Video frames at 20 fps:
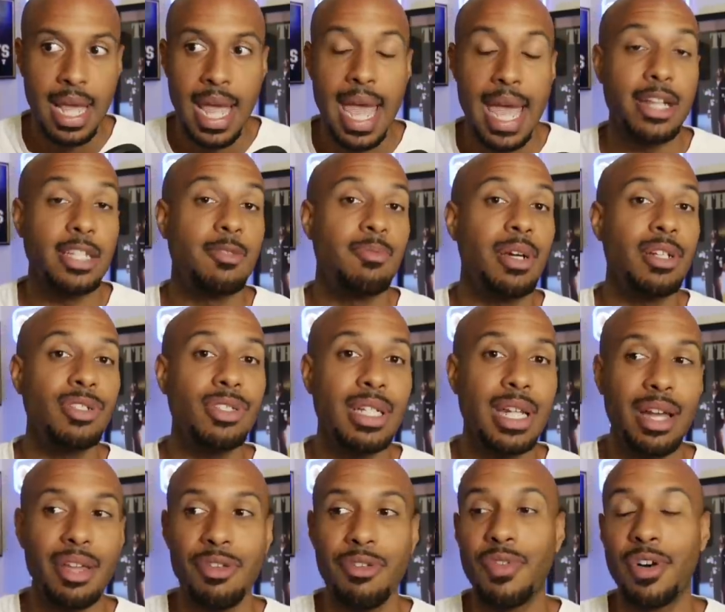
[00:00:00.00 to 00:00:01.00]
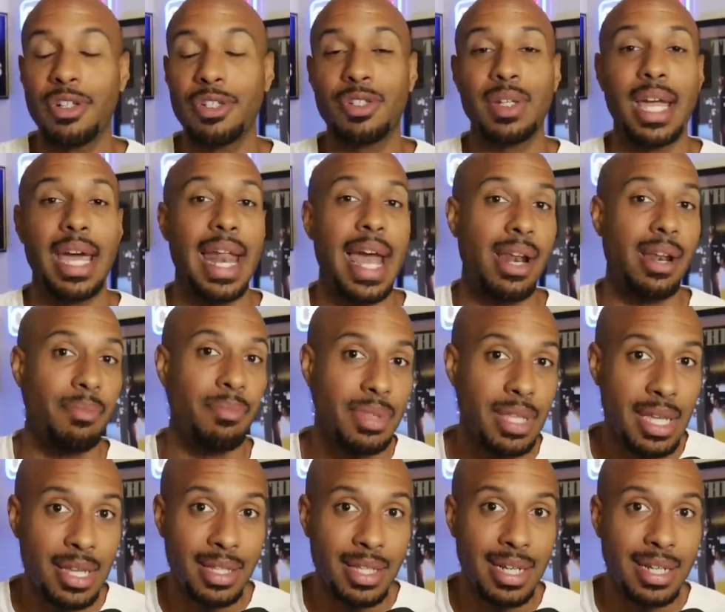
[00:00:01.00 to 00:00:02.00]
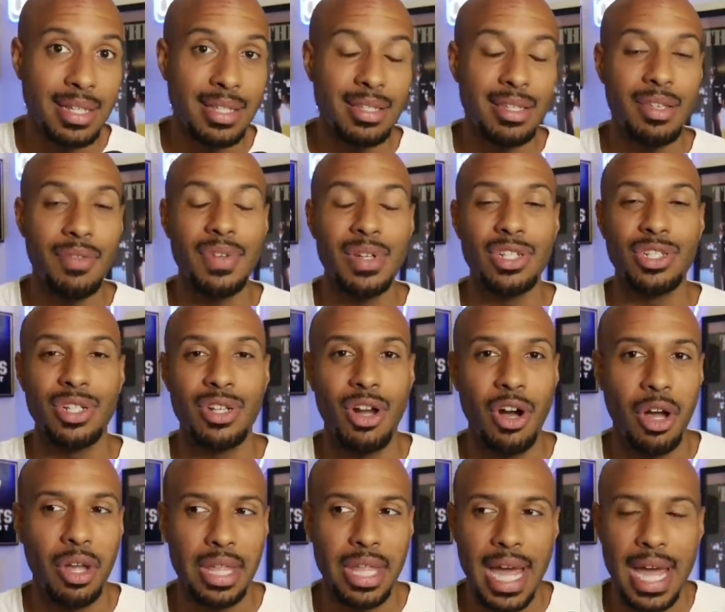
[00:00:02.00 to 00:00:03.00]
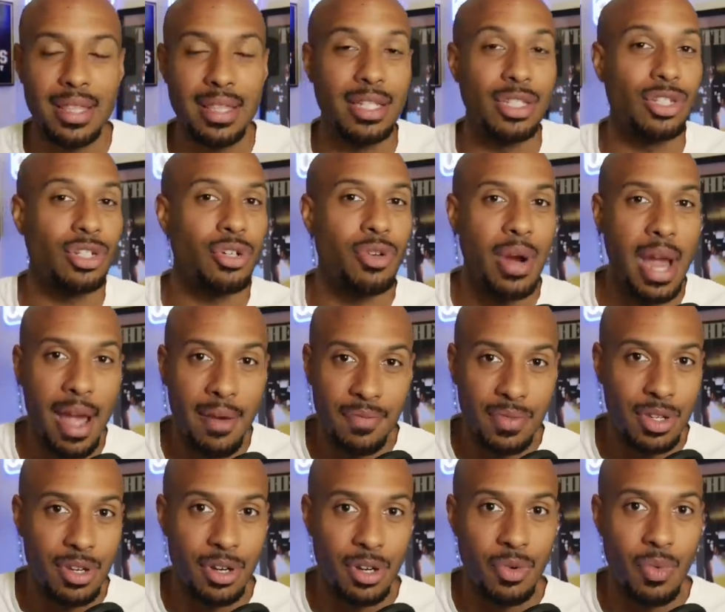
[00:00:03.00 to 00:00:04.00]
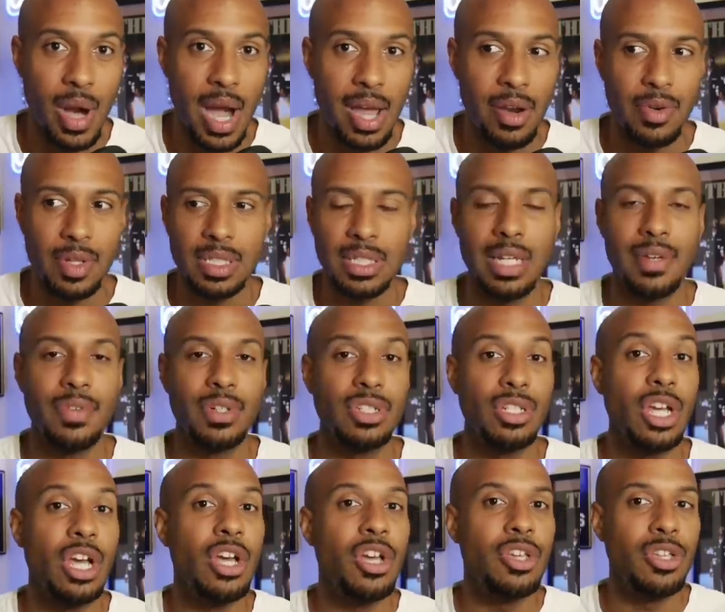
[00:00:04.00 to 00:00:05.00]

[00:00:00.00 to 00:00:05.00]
And especially now you've also got Adam Thielen in the division, all that, these craftier wide receivers.